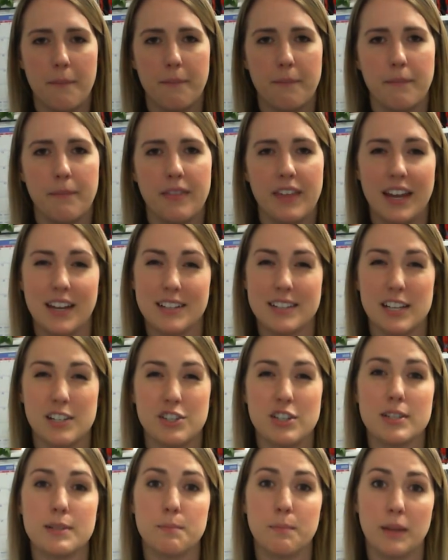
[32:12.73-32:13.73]
things
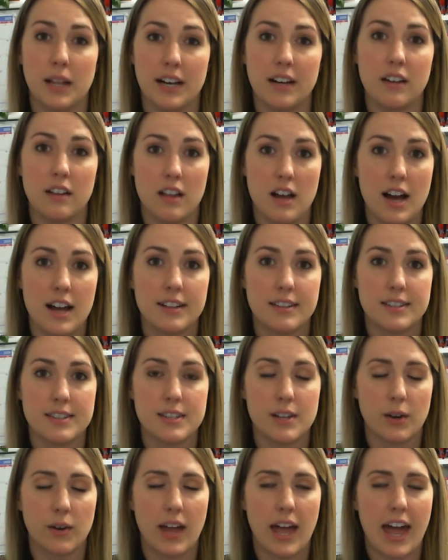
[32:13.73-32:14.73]
such as blood clots,
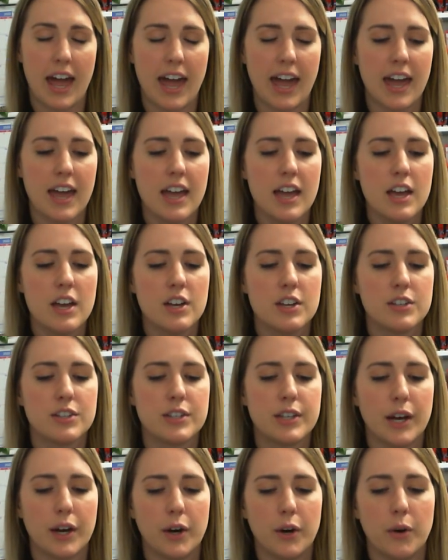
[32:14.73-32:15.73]
okay?
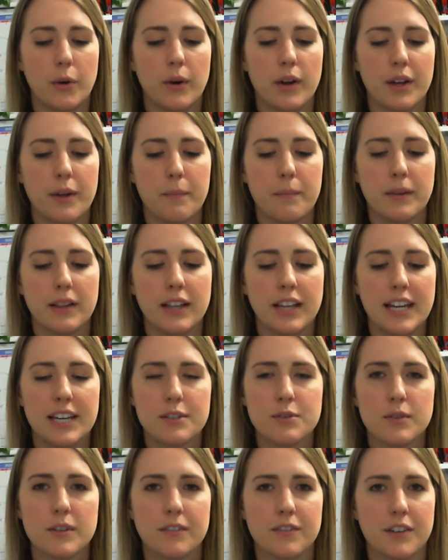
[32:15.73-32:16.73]
So
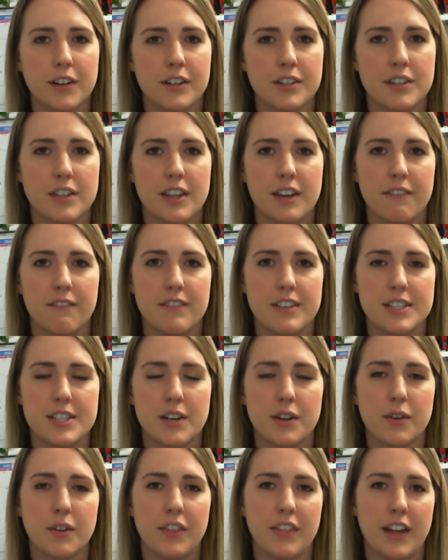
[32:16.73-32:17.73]
please refer to that
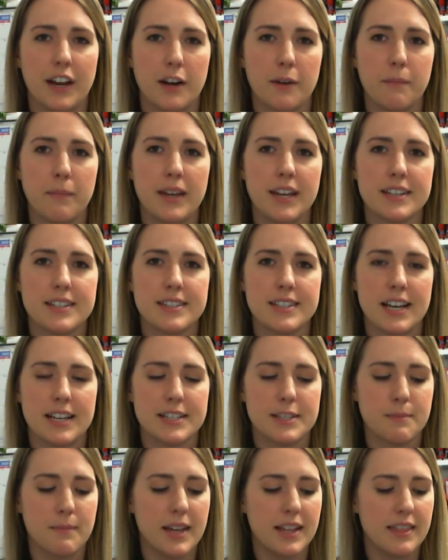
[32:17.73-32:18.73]
physical therapy
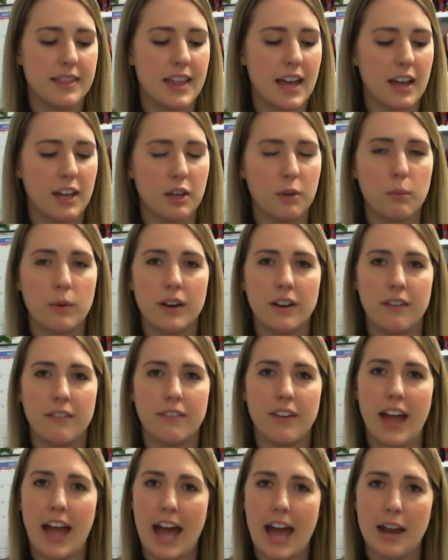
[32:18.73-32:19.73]
assessment that you would have
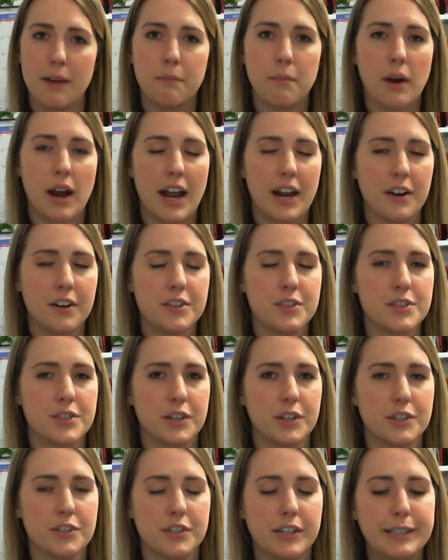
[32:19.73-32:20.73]
had prior to
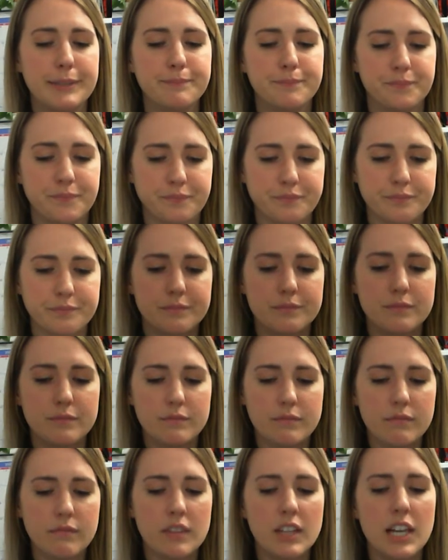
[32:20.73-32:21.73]
surgery
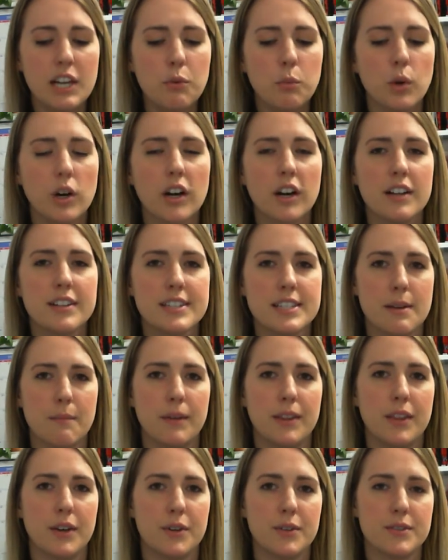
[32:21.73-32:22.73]
and work on some
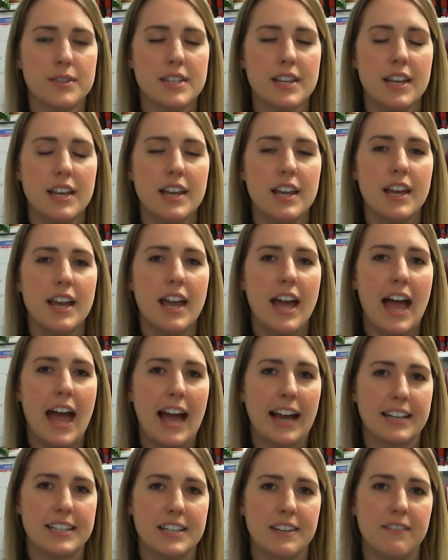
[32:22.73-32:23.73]
of those
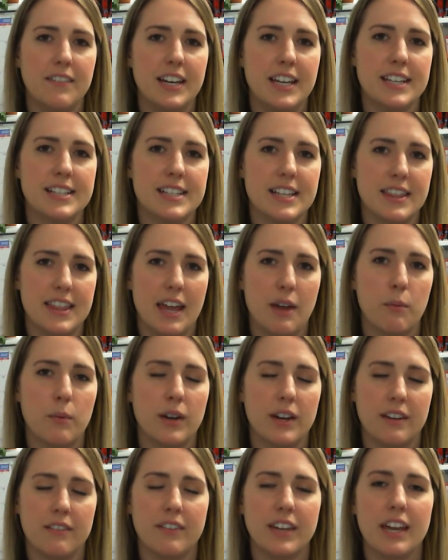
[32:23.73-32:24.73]
activities that they would
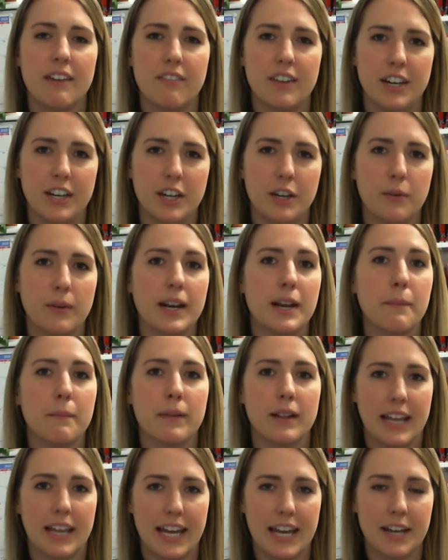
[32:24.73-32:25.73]
have given you in a
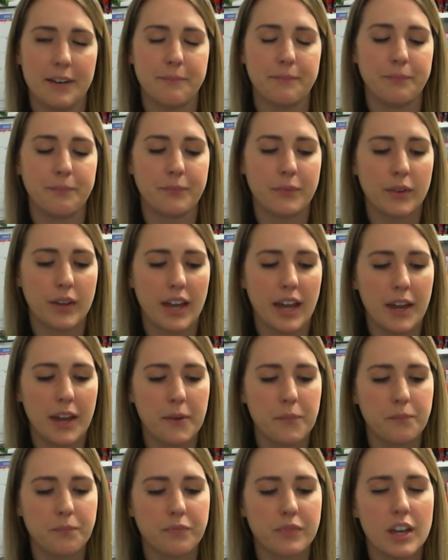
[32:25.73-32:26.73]
plan, okay?
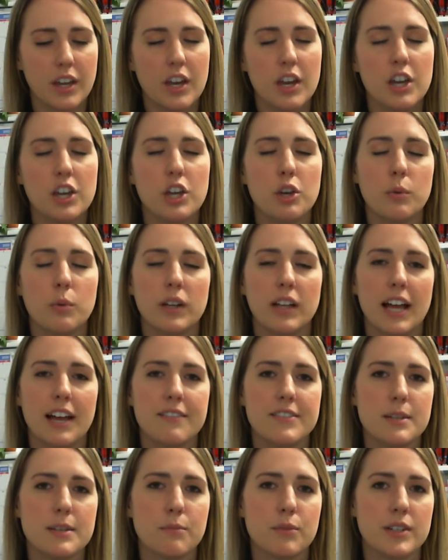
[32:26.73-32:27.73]
You will have
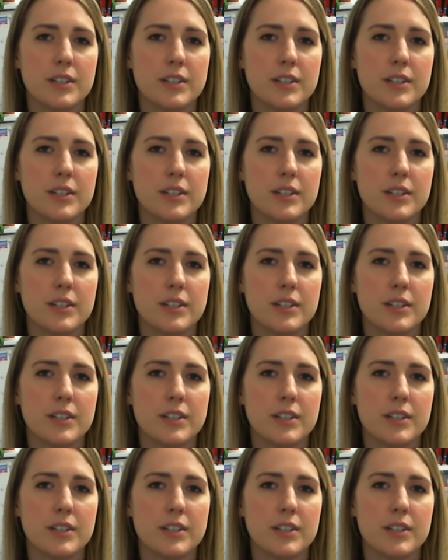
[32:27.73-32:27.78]
some